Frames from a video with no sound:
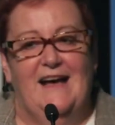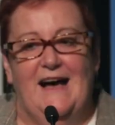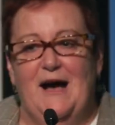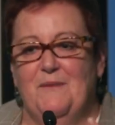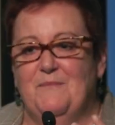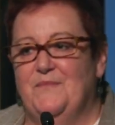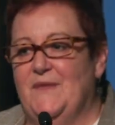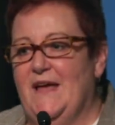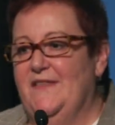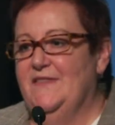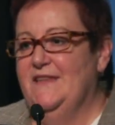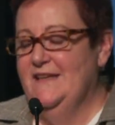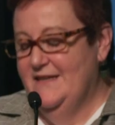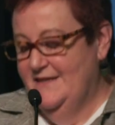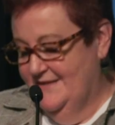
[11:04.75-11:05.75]
And
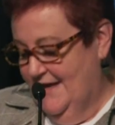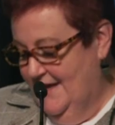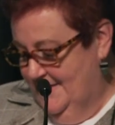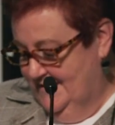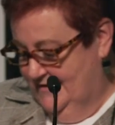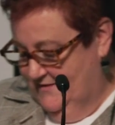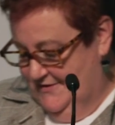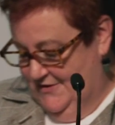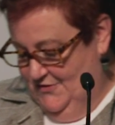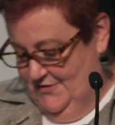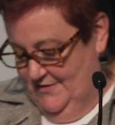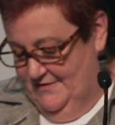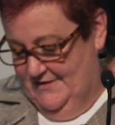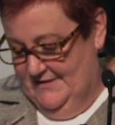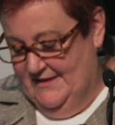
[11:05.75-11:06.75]
these are the
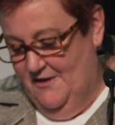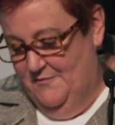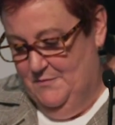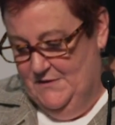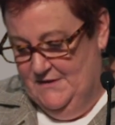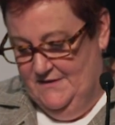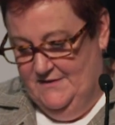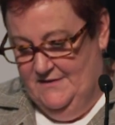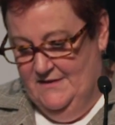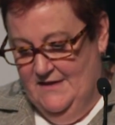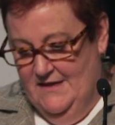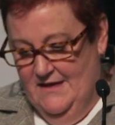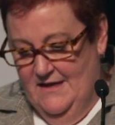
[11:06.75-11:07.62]
decisions that governments